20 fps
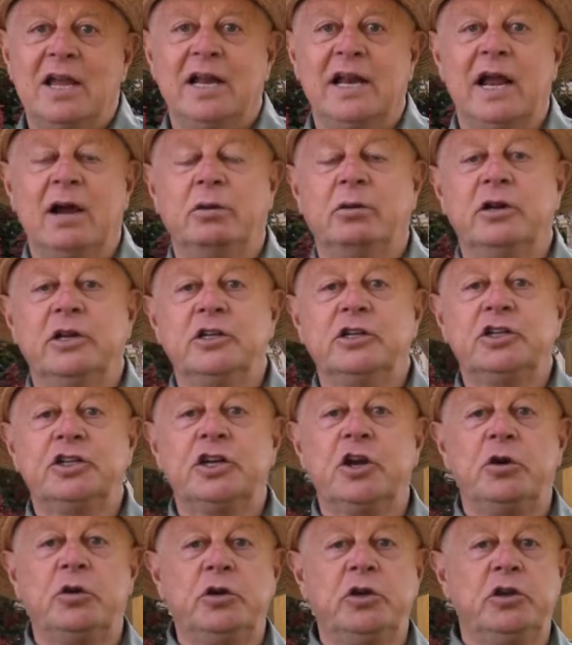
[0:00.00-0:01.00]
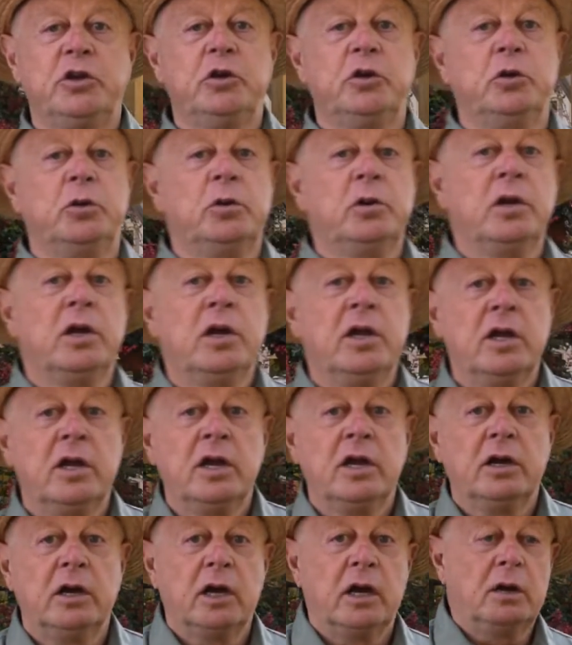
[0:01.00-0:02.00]
Now I'm going to show you
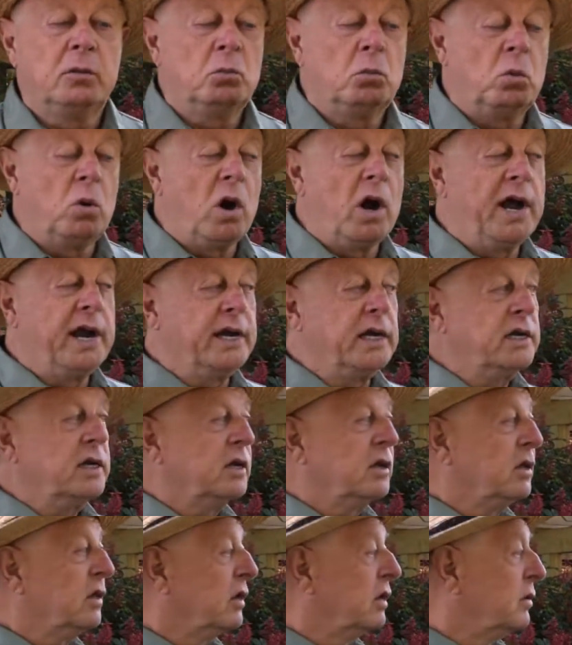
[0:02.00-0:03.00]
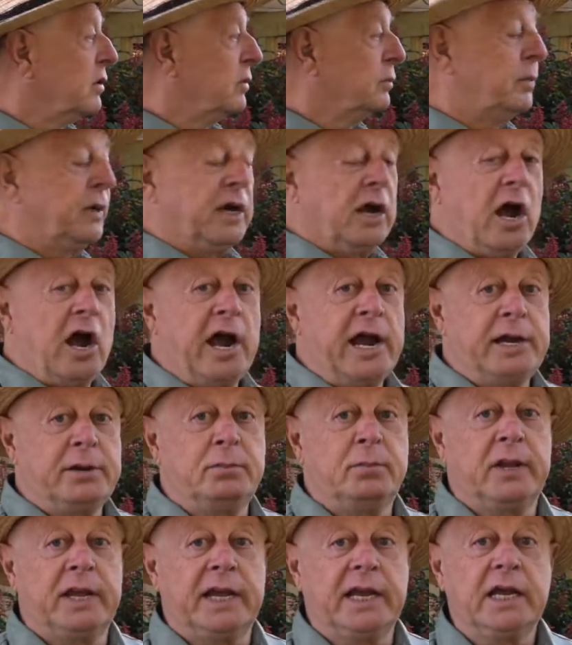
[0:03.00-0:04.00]
one
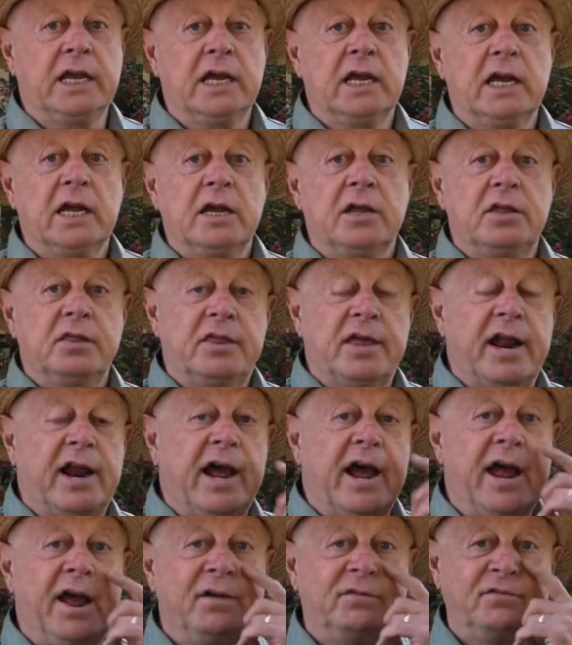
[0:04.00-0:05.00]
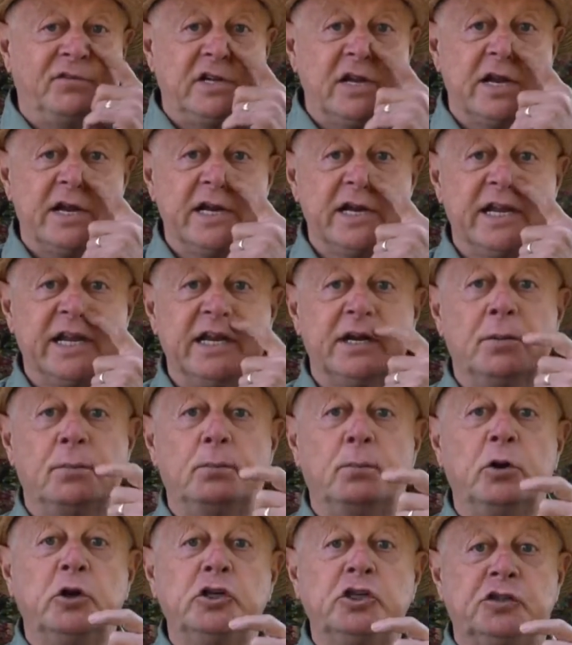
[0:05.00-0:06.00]
behind me that I have done in a
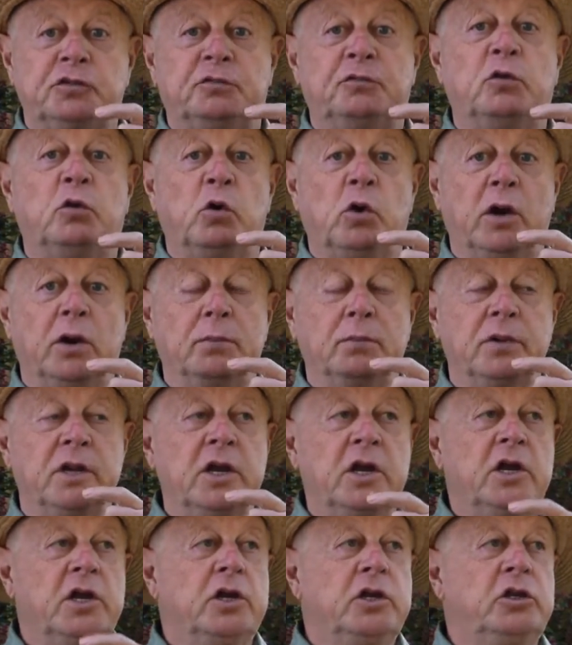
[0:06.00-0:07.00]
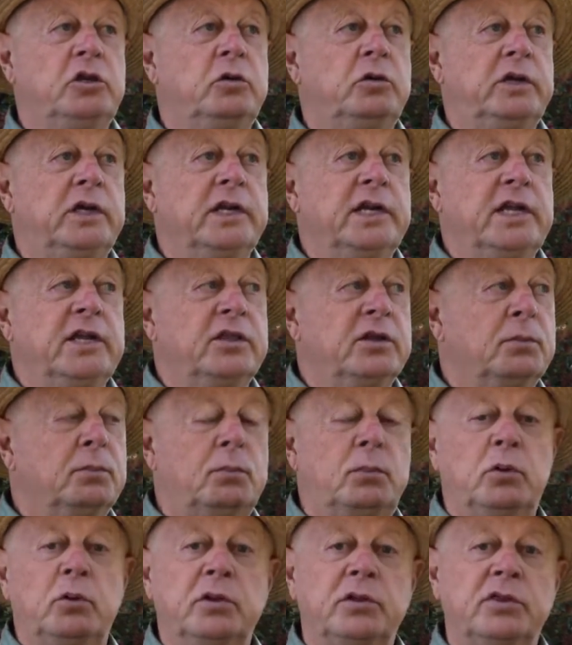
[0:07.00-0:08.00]
bush form. You can either
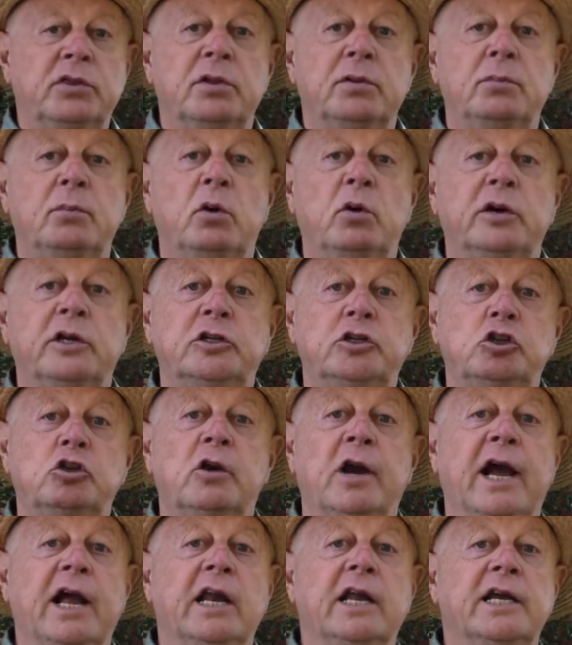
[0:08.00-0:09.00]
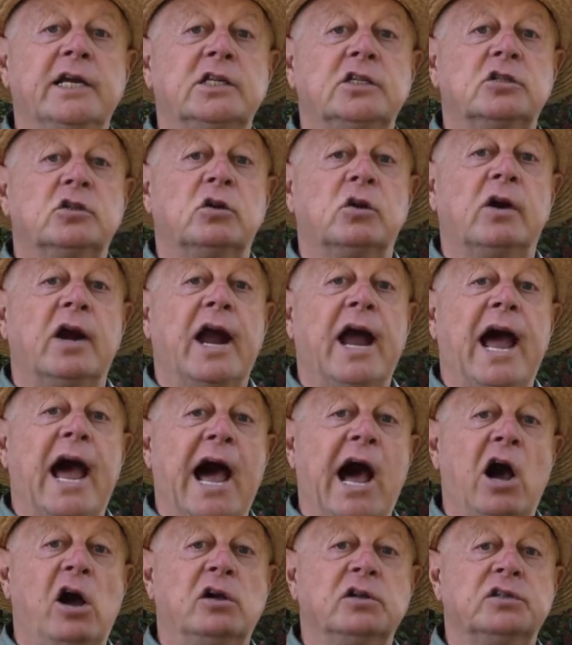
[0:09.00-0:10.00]
put them on a trellis or a
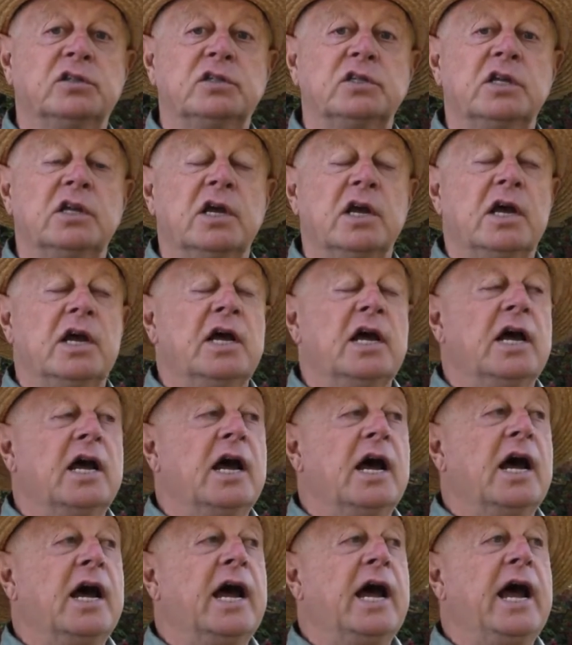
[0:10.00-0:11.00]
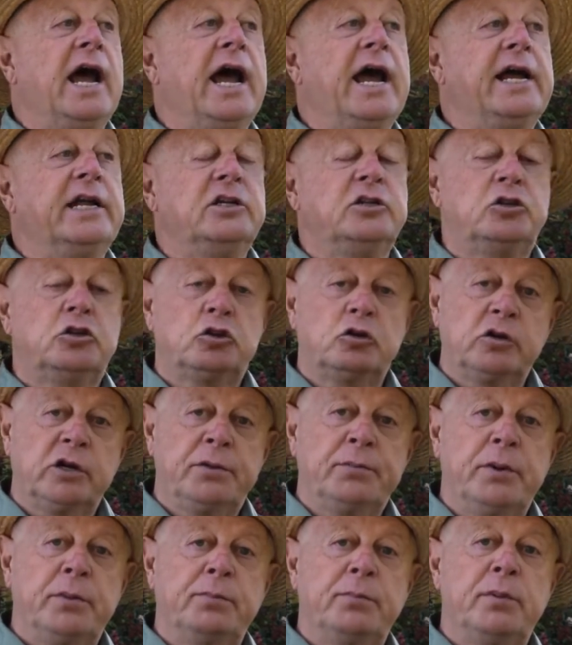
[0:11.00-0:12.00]
house and
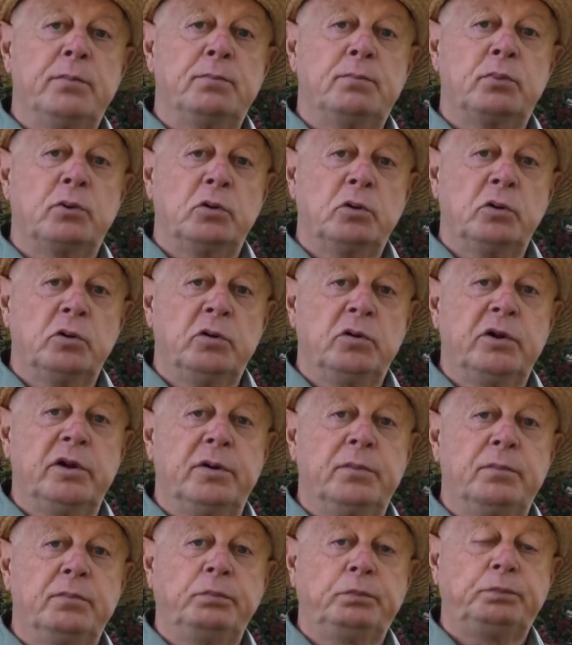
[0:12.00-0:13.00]
trim them and prune them